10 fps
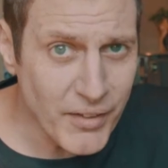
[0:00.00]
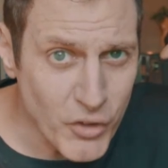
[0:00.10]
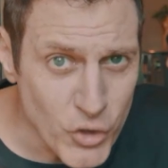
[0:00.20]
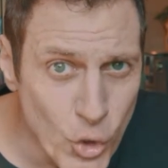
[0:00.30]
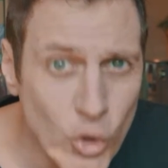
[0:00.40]

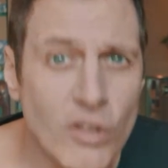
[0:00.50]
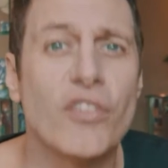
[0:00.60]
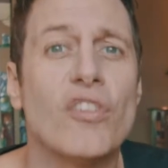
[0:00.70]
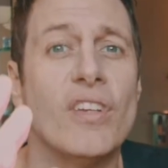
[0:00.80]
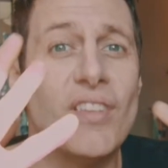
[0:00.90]
the
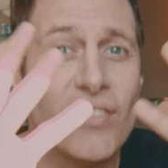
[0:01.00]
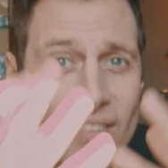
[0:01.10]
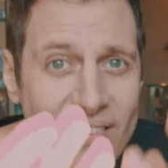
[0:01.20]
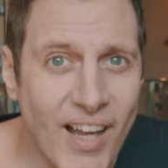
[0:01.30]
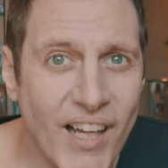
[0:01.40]
universe is
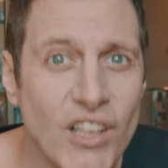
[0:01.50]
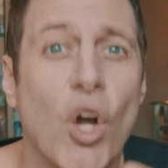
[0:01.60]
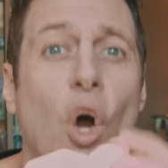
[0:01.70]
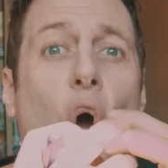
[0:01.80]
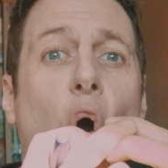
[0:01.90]
designed
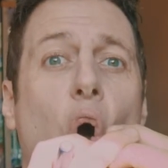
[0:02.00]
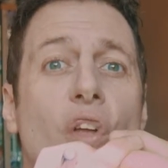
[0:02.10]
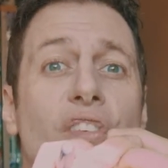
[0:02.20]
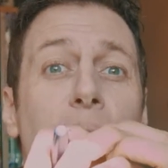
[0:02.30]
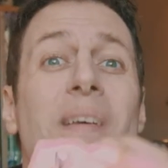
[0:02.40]

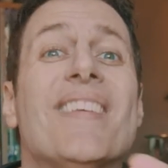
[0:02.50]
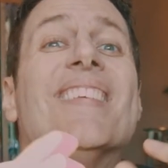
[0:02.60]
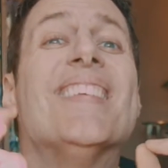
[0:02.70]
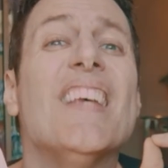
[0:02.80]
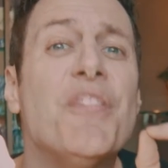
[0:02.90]

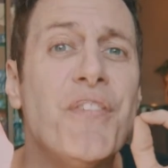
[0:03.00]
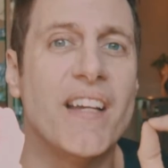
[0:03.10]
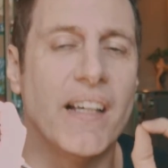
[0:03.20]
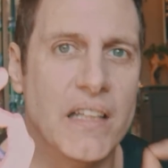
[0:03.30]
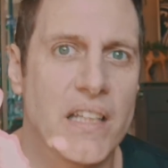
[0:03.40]

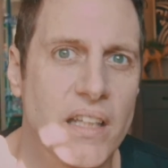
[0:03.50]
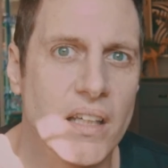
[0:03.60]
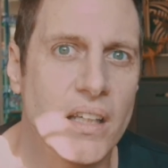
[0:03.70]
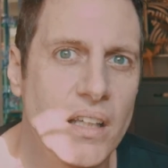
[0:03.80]
specifically